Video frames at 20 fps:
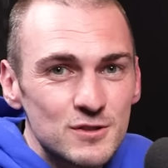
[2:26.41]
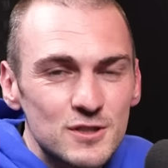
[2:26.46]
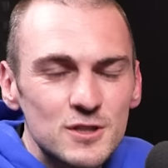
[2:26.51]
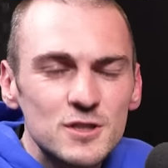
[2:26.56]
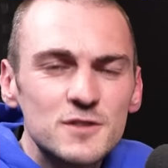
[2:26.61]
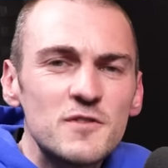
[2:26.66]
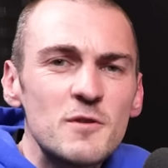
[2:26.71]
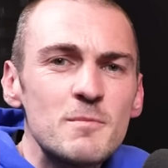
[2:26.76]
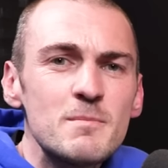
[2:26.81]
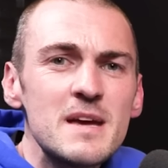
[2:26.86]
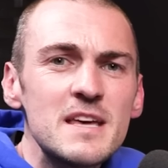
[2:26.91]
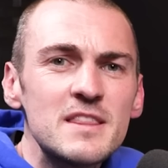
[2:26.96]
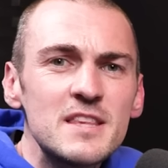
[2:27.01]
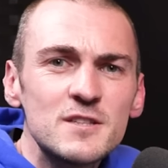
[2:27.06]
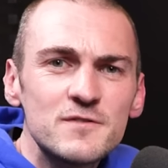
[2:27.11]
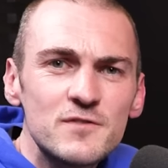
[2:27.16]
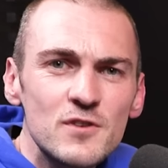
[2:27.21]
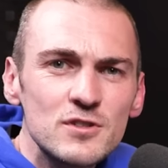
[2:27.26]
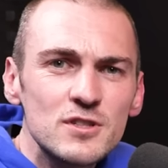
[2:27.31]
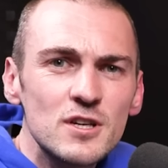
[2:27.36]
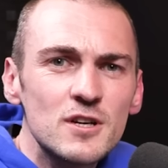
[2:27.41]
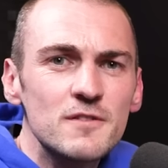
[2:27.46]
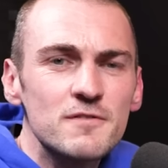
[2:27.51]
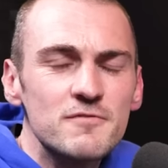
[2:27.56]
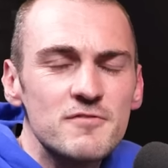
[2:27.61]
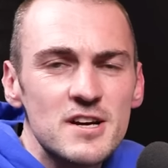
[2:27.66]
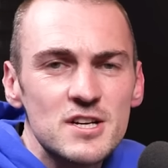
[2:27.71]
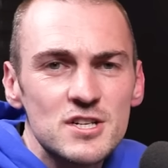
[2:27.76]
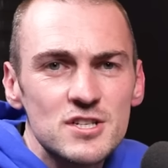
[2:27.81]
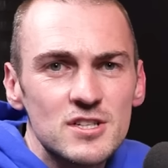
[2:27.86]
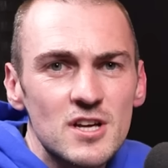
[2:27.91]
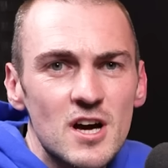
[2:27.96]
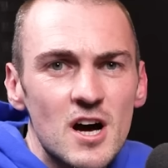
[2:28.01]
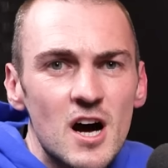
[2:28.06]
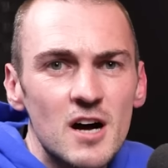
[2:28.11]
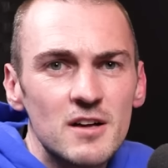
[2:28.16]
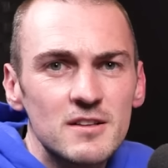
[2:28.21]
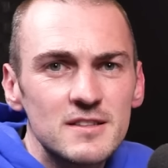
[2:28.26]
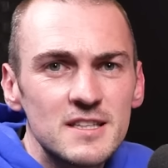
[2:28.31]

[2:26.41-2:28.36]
Because for me, this feels like a fresh start.